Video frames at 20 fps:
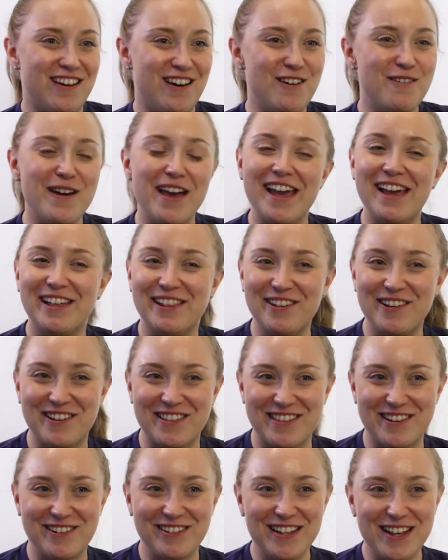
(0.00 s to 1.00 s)
oh hey, look,
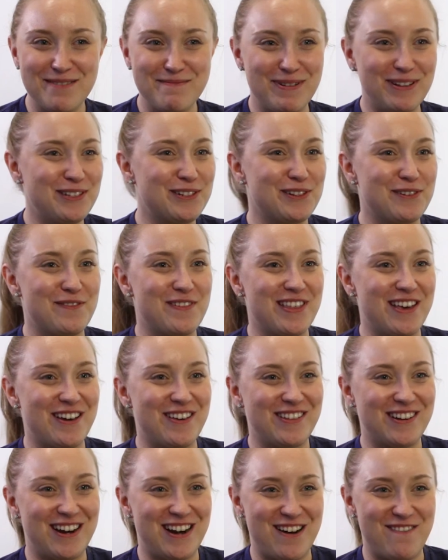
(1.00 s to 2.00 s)
there's that muscle over
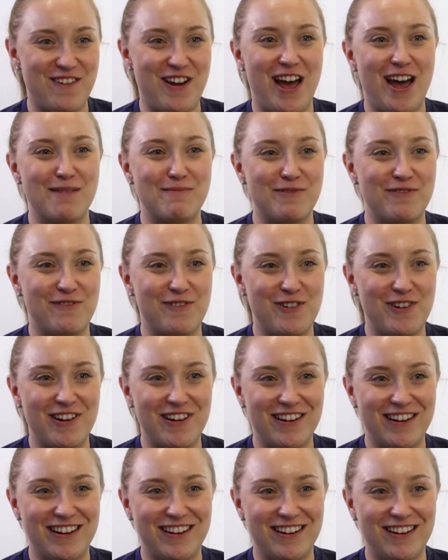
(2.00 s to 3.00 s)
there that I never had before,
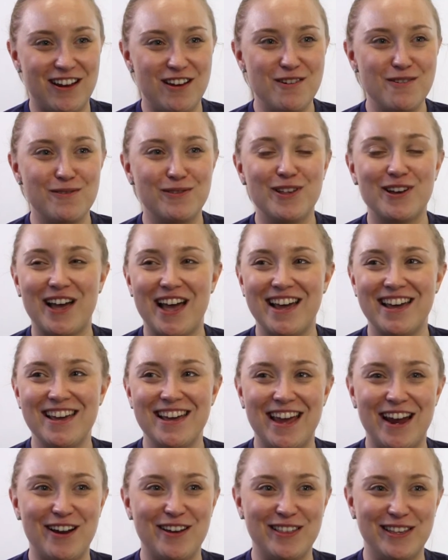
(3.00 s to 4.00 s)
and oh look, I can
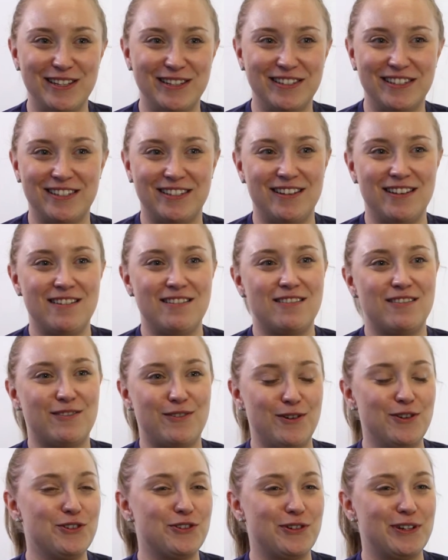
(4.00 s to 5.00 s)
carry these
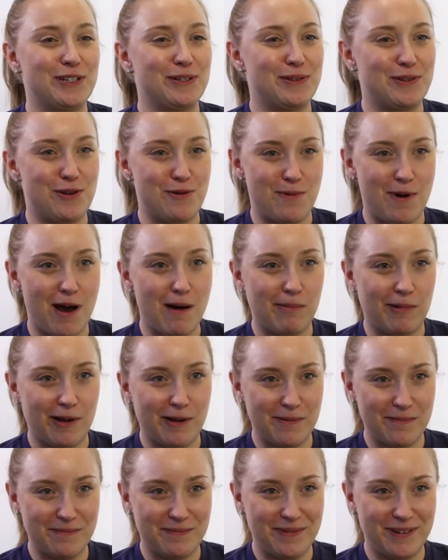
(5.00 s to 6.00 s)
groceries, no
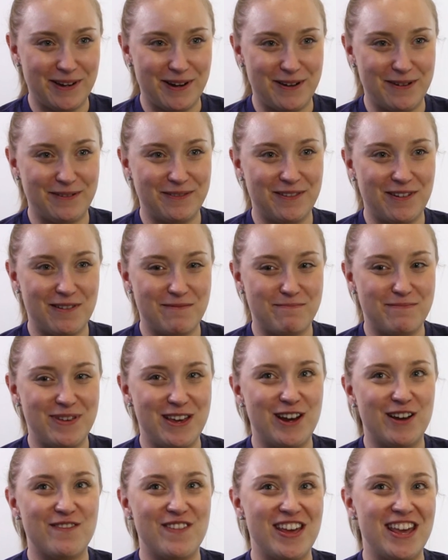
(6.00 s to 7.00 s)
problem.
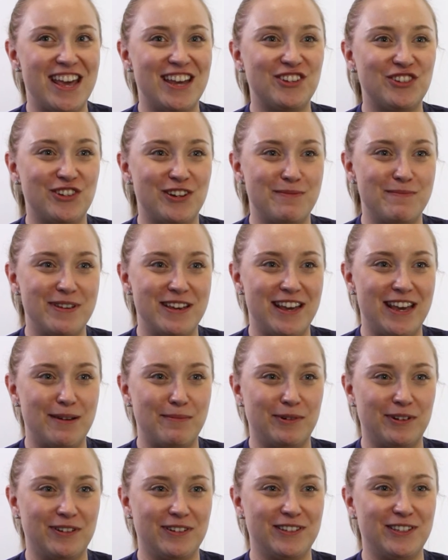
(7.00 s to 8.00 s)
Being on vacation and being
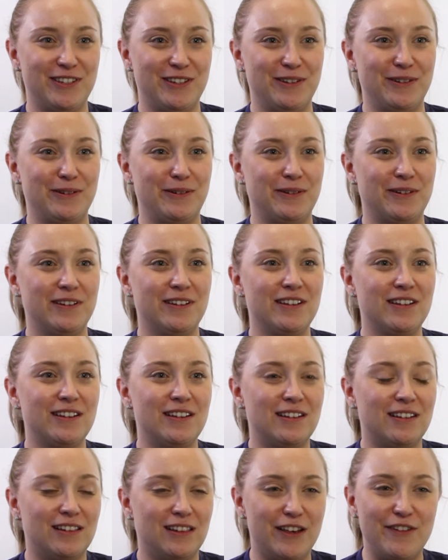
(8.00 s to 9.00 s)
able to
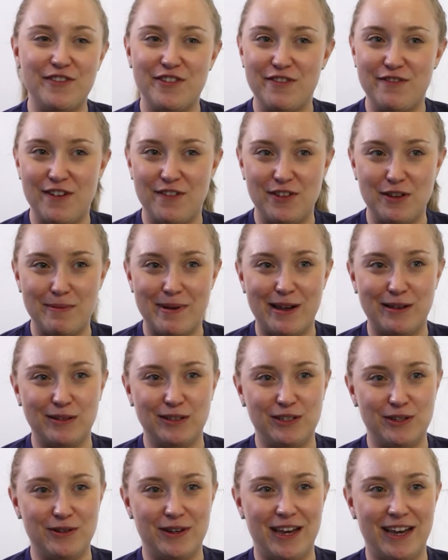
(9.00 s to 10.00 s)
lift a
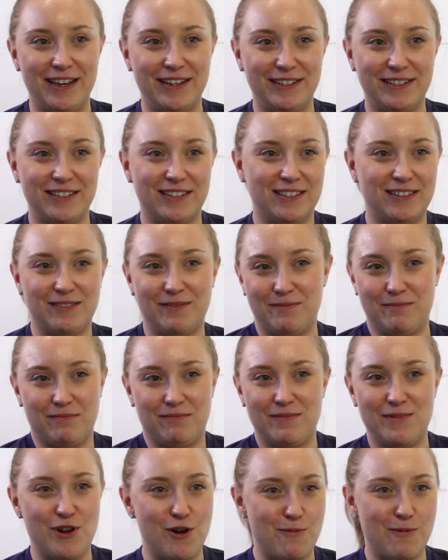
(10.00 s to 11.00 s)
50-pound suitcase,
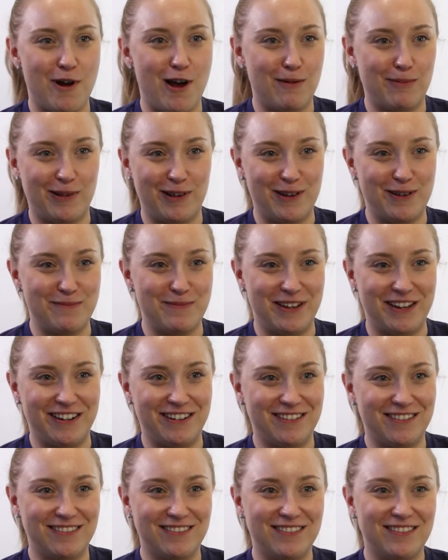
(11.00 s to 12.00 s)
no problem,
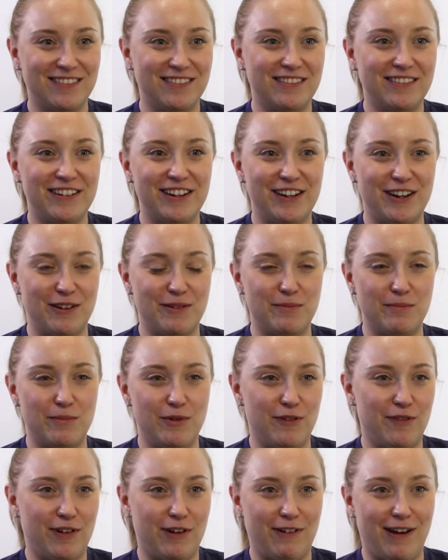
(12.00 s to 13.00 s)
and
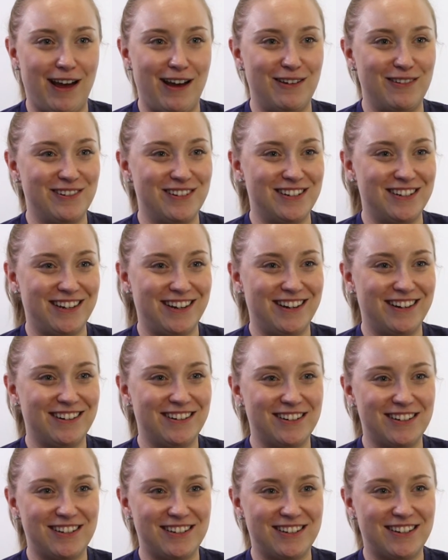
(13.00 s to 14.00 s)
move it around
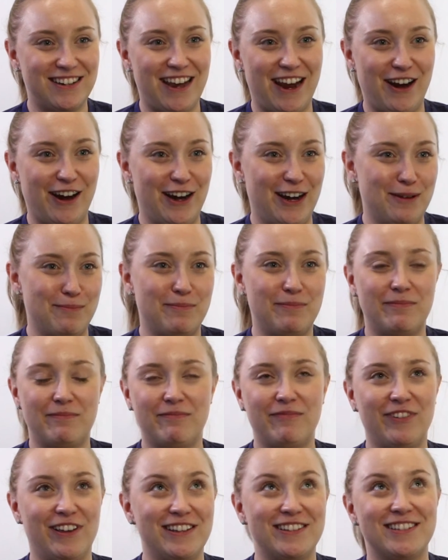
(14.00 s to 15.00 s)
and carry it up
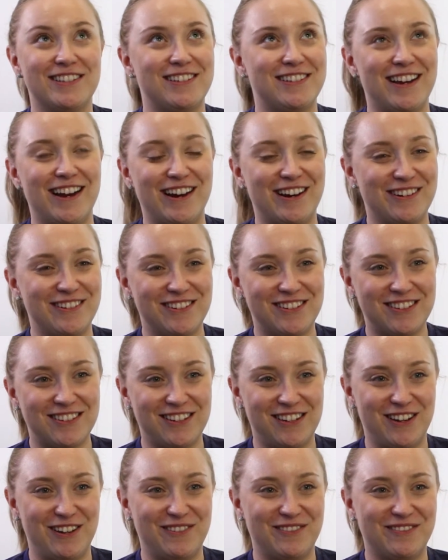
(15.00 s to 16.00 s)
flights of stairs.